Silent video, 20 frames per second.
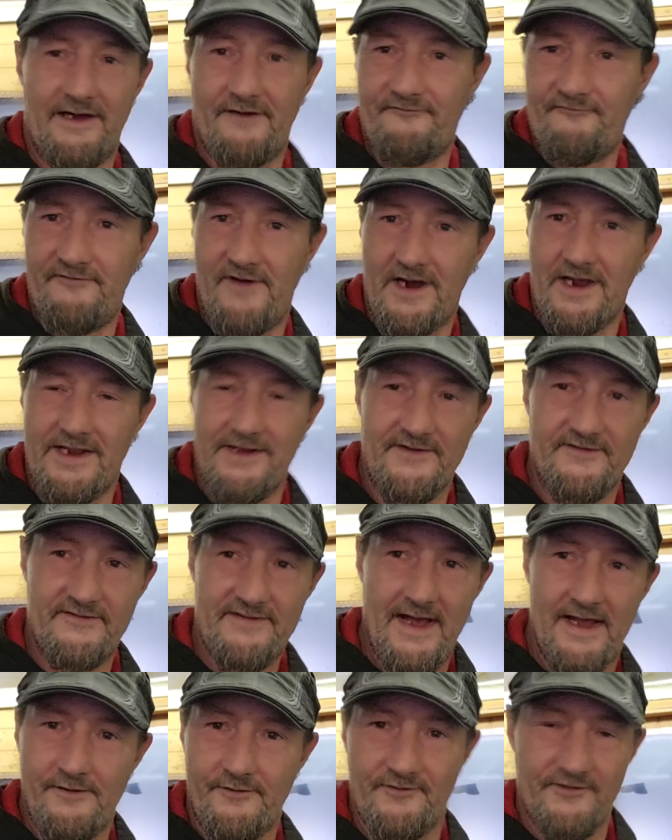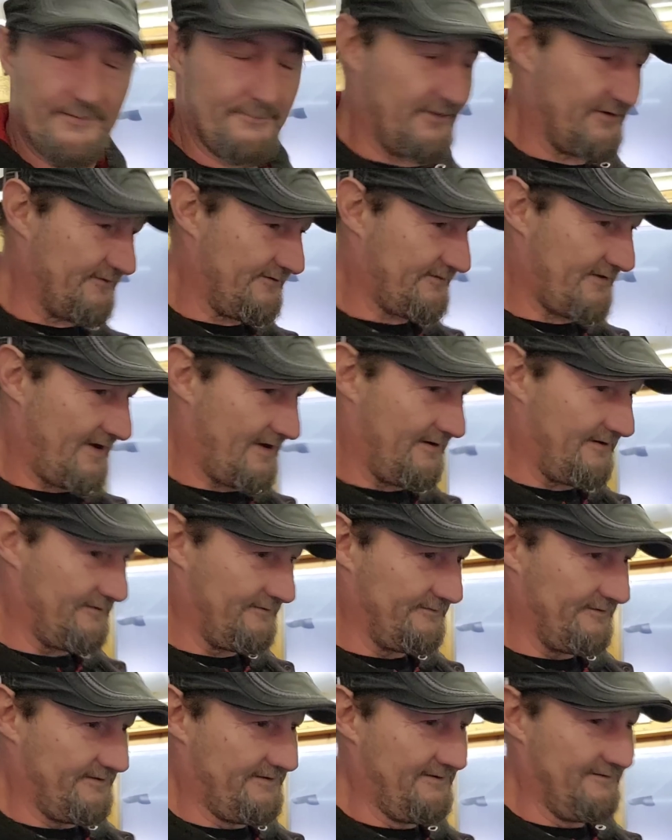a fucking salesman,
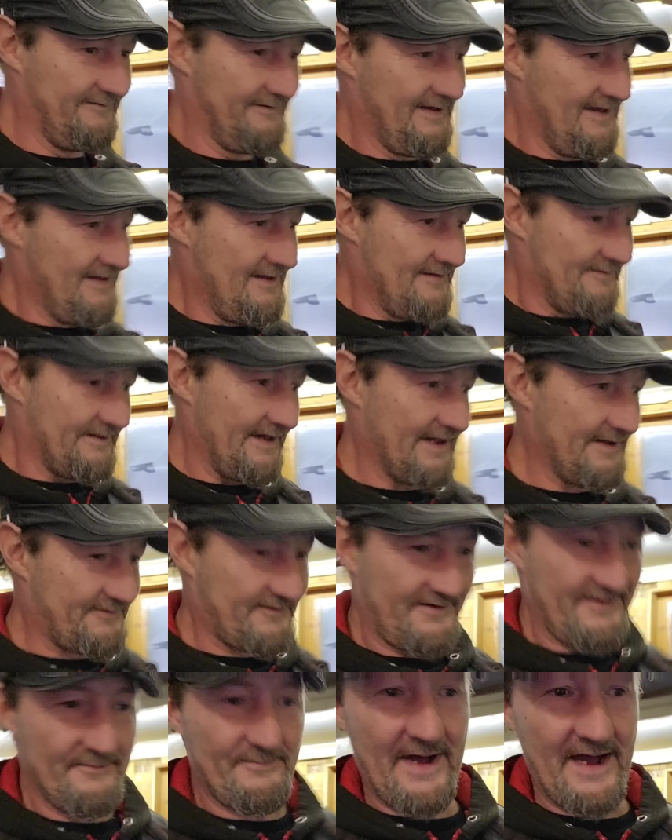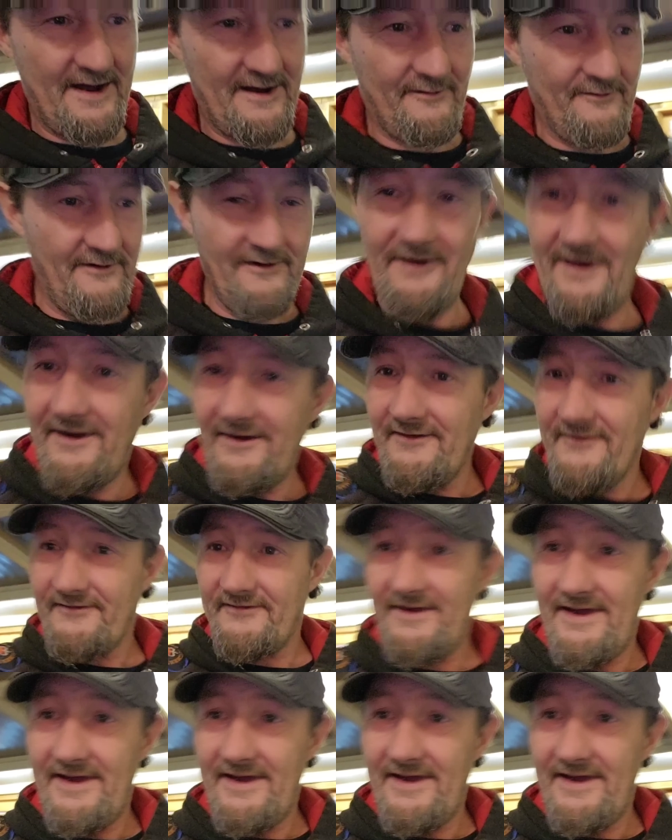so that's about all I can say